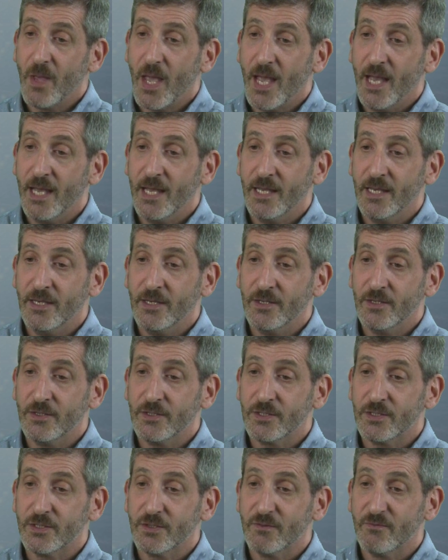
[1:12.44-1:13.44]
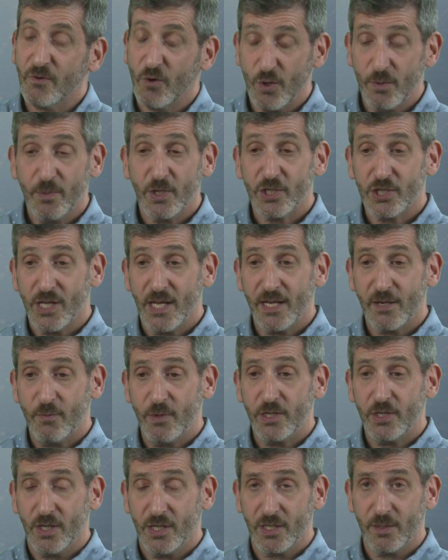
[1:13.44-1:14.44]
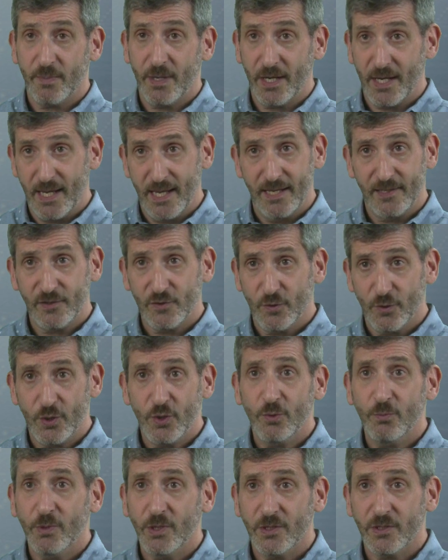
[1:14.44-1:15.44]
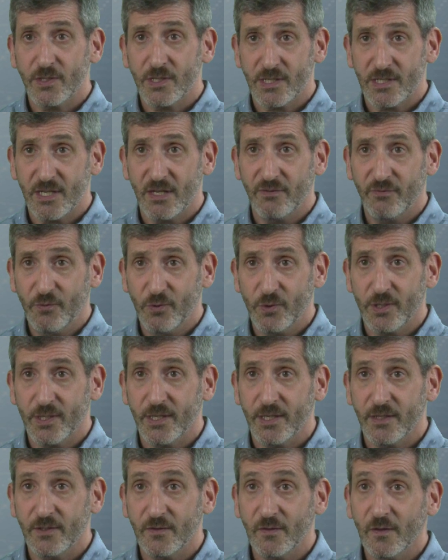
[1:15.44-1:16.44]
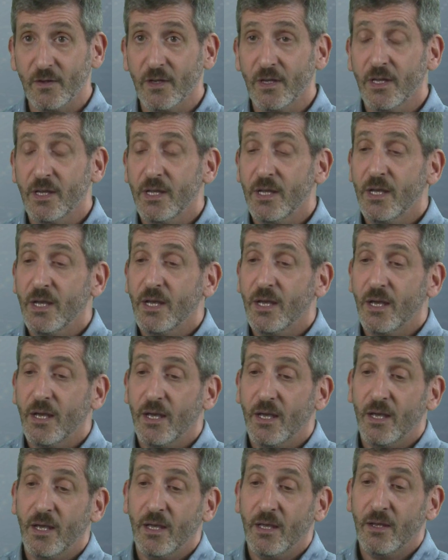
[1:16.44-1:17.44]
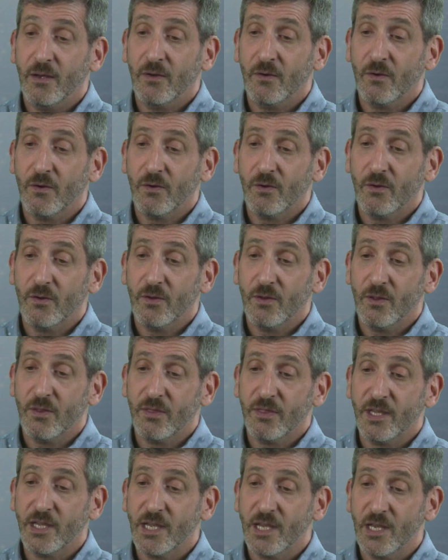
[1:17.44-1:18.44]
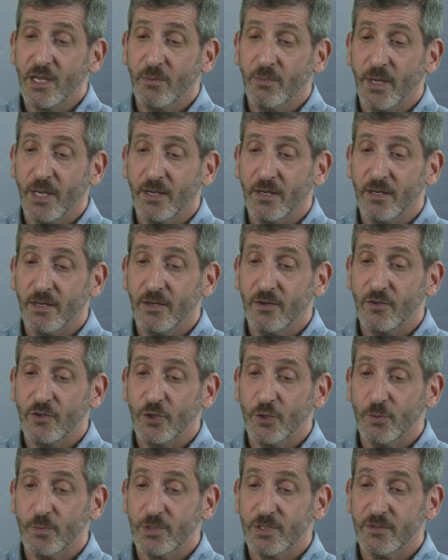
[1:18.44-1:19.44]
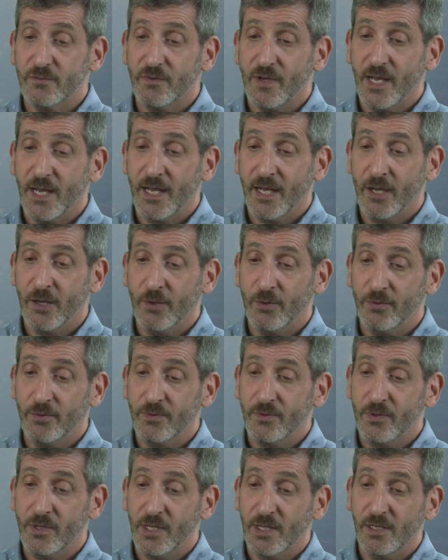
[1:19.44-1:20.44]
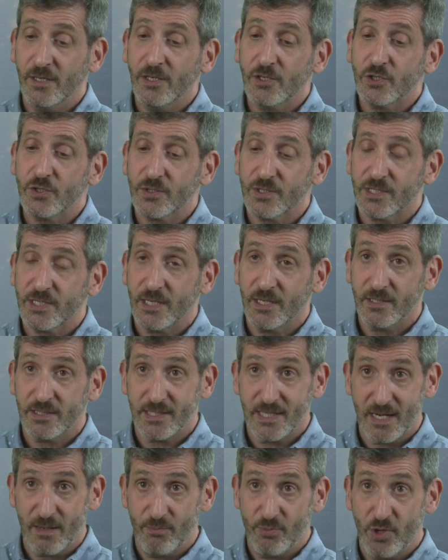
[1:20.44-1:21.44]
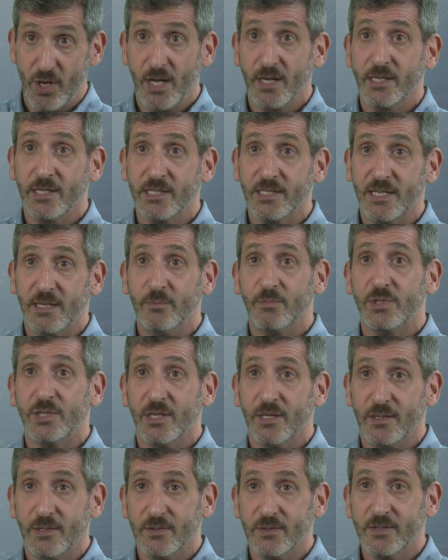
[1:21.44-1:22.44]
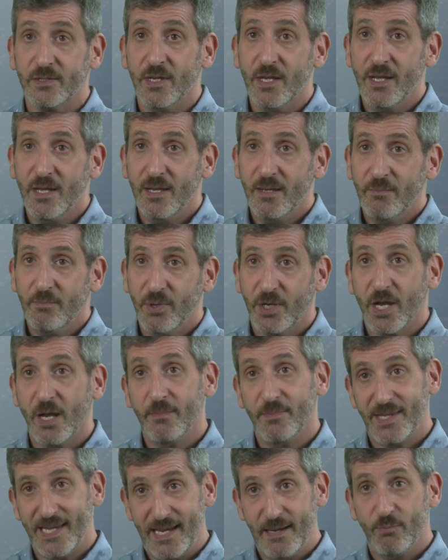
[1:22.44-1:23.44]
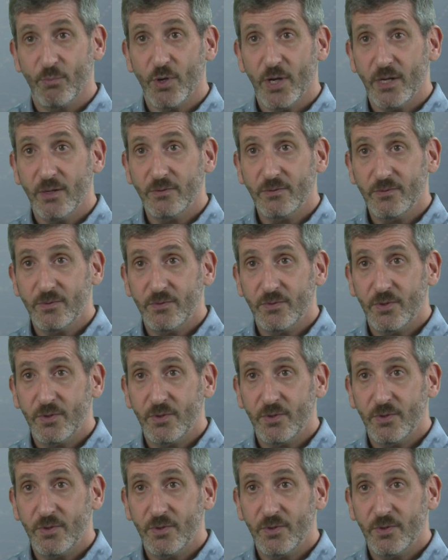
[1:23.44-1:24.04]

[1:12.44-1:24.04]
as very much like we talk about ants or humans self-organizing, and thinking about it in terms of how the initial cells, the embryonic stem cells, become the embryo